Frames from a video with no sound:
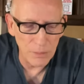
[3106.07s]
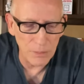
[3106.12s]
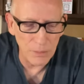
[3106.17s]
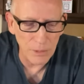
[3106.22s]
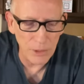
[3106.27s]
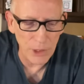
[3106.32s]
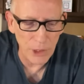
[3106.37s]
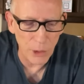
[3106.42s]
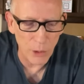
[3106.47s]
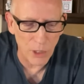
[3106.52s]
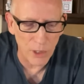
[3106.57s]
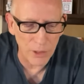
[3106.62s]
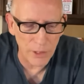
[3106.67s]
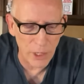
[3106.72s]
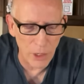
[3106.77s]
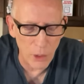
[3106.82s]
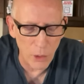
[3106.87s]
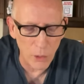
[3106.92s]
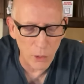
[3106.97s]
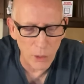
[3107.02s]
You all
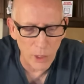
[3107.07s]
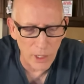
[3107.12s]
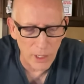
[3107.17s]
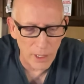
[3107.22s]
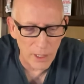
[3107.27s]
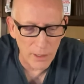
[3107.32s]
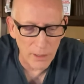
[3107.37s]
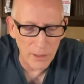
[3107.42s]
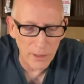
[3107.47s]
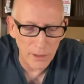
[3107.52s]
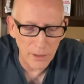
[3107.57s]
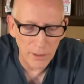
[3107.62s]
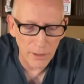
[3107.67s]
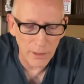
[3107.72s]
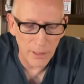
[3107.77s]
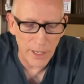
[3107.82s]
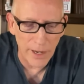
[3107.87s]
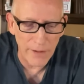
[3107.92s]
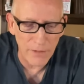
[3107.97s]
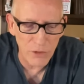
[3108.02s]
know
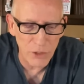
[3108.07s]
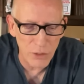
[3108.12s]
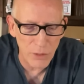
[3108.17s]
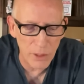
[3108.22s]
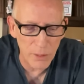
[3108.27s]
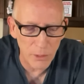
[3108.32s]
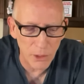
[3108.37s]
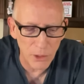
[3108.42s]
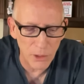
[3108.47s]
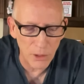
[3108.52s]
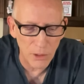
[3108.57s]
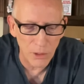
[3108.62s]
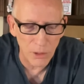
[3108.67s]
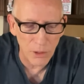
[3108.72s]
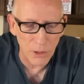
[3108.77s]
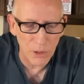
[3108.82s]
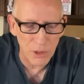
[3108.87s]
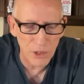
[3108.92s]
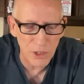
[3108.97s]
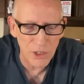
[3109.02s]
live
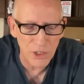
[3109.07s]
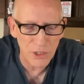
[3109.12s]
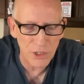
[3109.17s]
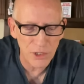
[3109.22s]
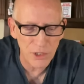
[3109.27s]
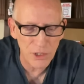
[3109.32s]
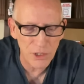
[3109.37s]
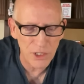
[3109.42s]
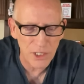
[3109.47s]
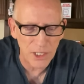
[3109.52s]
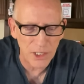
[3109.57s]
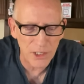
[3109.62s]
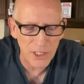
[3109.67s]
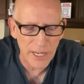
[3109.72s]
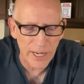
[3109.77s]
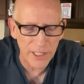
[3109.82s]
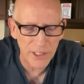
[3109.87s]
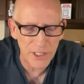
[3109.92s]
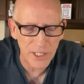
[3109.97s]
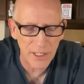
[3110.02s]
streamer Sticks,
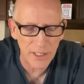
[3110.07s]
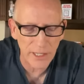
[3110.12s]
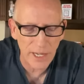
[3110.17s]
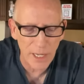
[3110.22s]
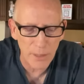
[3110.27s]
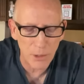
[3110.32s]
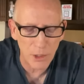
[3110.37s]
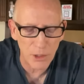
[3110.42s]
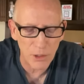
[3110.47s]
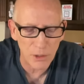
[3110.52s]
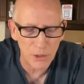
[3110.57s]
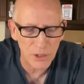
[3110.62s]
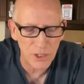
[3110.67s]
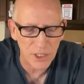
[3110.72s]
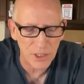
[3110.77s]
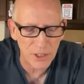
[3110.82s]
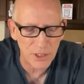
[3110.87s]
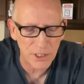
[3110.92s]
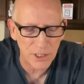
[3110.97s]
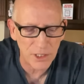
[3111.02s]
Hexenhammer
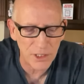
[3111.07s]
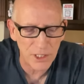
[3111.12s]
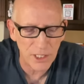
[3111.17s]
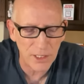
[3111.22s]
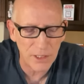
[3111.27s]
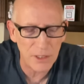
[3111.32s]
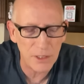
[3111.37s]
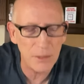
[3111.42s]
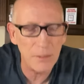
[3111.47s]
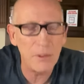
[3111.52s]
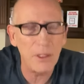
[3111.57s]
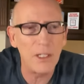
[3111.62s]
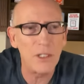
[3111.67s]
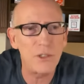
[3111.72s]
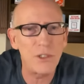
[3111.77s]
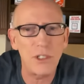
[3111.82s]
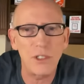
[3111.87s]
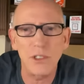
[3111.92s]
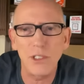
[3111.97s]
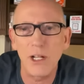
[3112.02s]
666. Let's
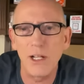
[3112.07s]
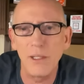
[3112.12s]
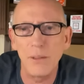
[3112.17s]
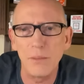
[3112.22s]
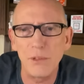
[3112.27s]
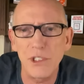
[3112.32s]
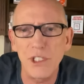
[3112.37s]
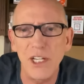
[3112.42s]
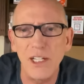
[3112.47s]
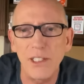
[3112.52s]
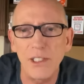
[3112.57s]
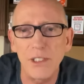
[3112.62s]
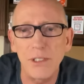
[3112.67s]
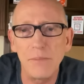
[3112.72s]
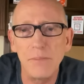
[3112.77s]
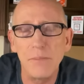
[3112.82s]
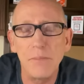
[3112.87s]
just call him Sticks.